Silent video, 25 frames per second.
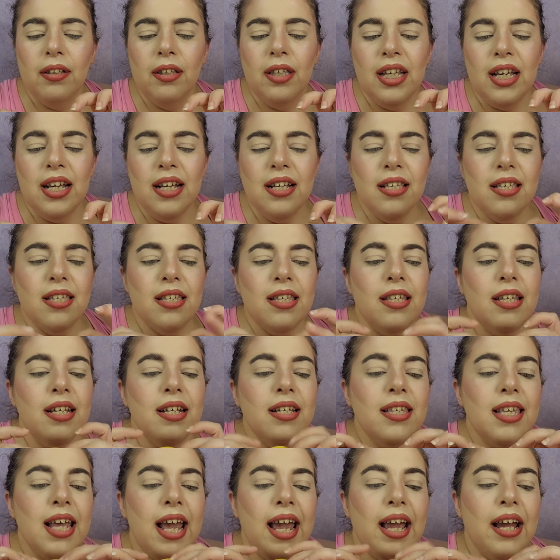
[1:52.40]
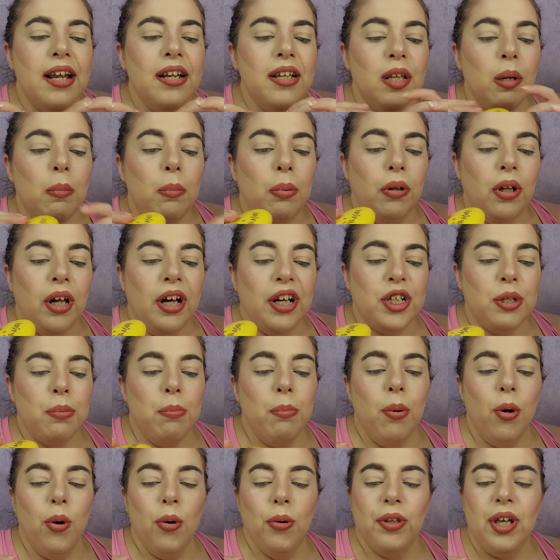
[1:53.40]
these, this and the blush
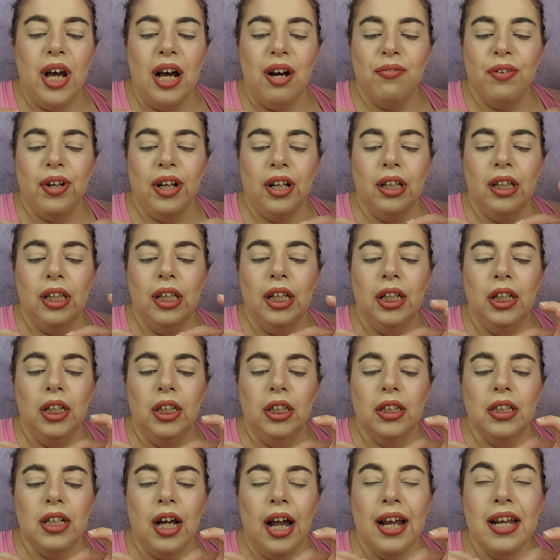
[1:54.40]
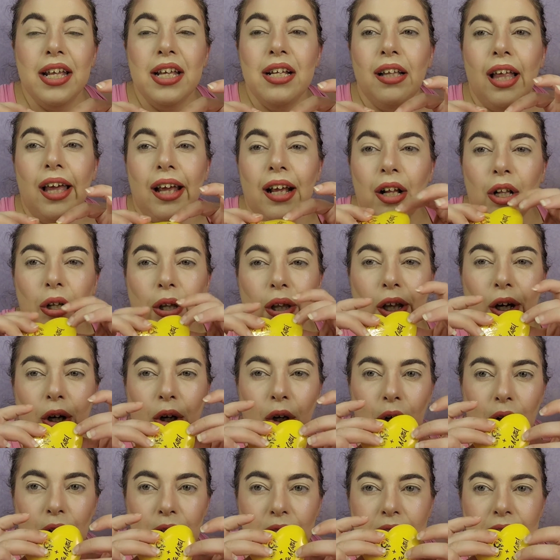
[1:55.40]
both have like little tiny like
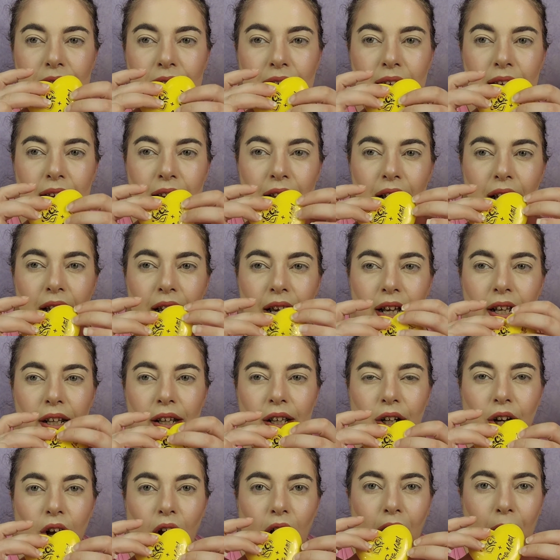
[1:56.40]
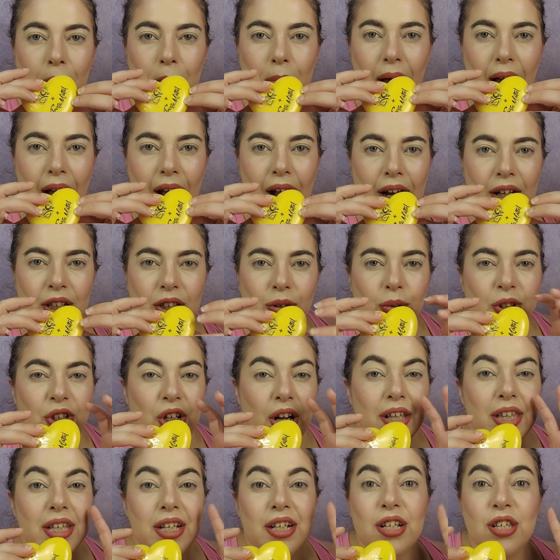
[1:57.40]
glitters in the compact, which
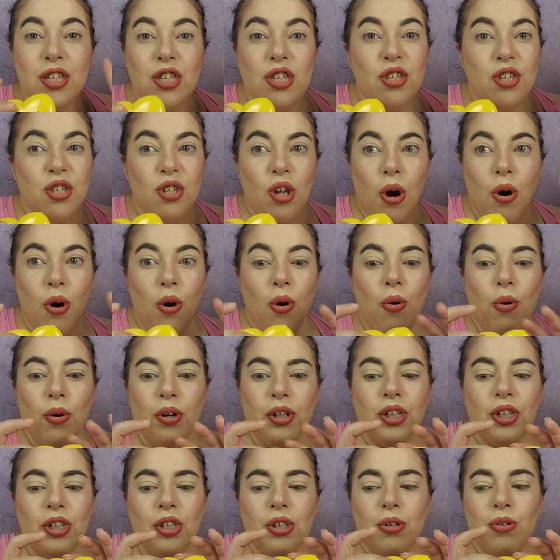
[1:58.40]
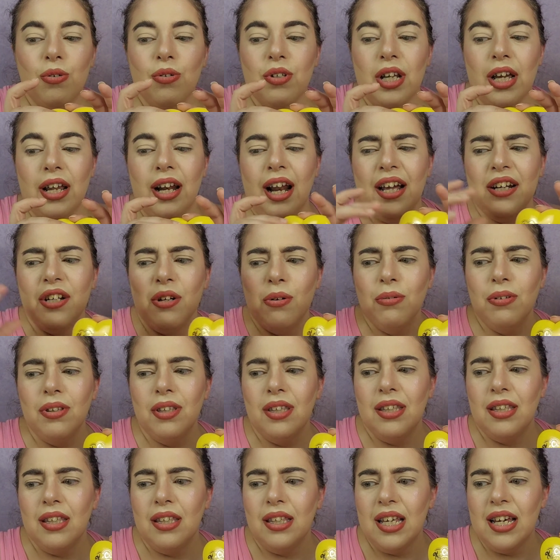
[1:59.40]
I think is so cute. And I don't
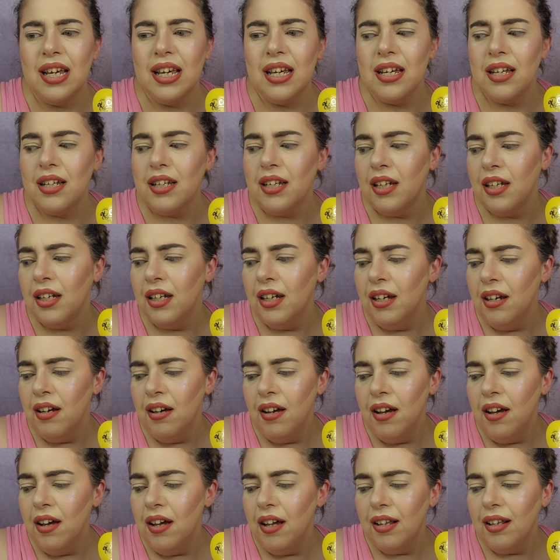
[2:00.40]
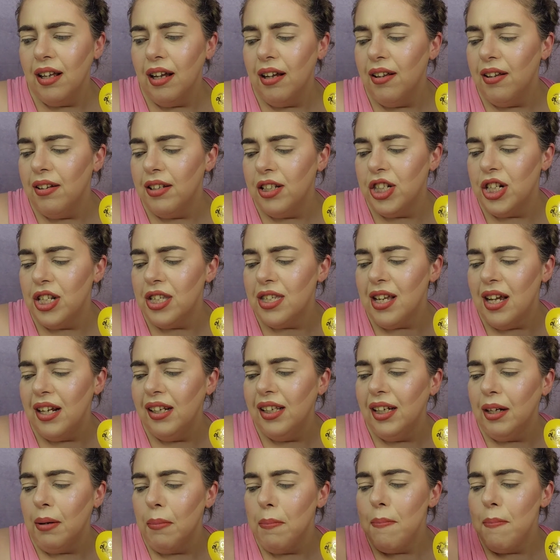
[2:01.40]
think, uh, she's done like